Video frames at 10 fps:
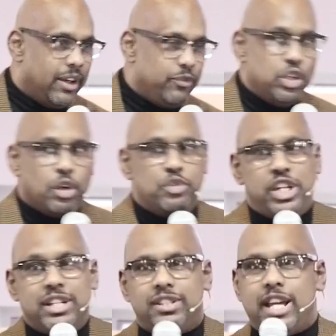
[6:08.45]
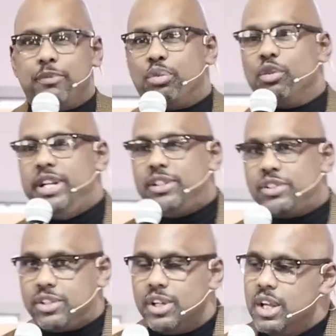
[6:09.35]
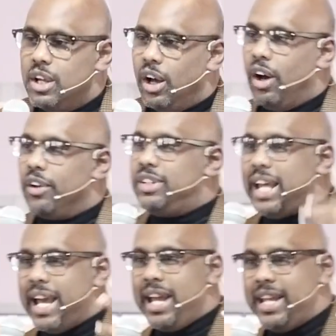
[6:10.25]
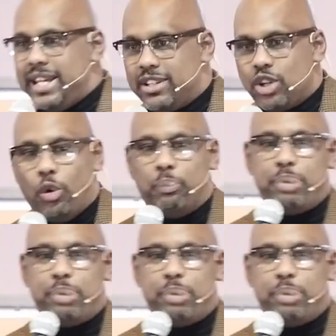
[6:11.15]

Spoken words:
you know, Jesus had preached all day. He had told